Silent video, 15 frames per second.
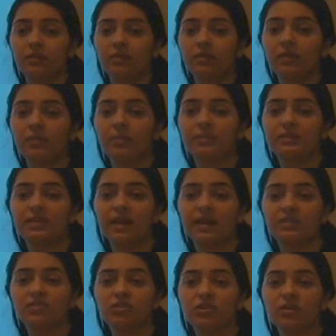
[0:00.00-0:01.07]
The
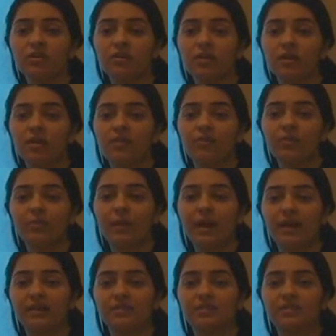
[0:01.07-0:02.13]
potential for
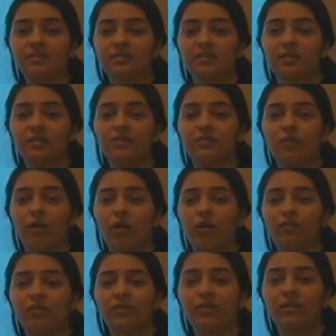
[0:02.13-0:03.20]
pests to
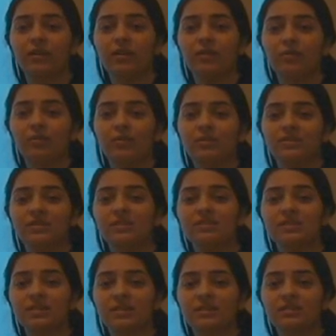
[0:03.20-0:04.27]
evolve
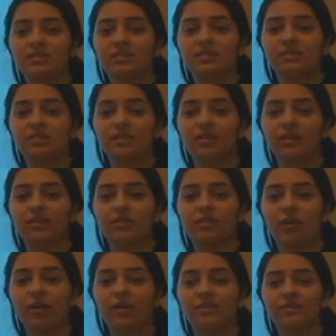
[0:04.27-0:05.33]
resistance to the
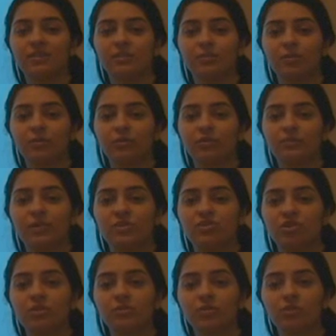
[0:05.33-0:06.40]
toxins produced by
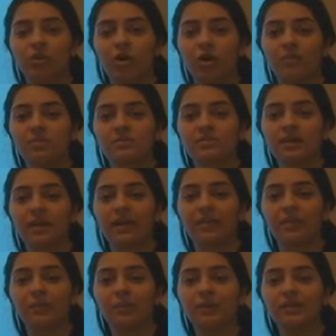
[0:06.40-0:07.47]
GMO crops and
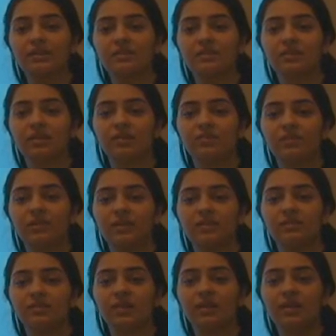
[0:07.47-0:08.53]
the risk of
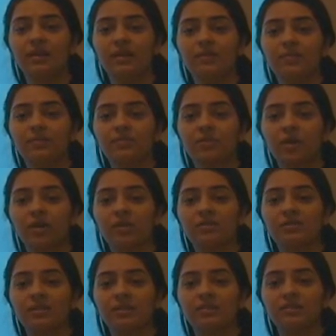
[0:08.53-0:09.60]
these
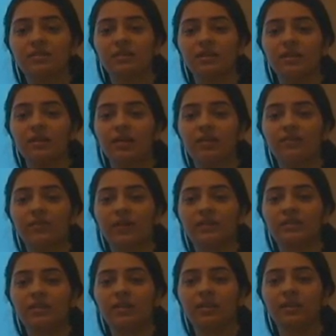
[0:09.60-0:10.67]
toxins
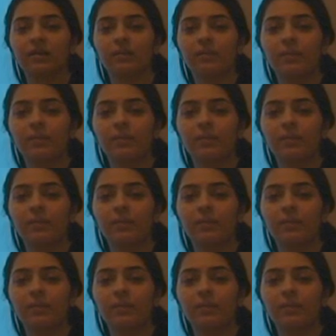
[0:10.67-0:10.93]
affecting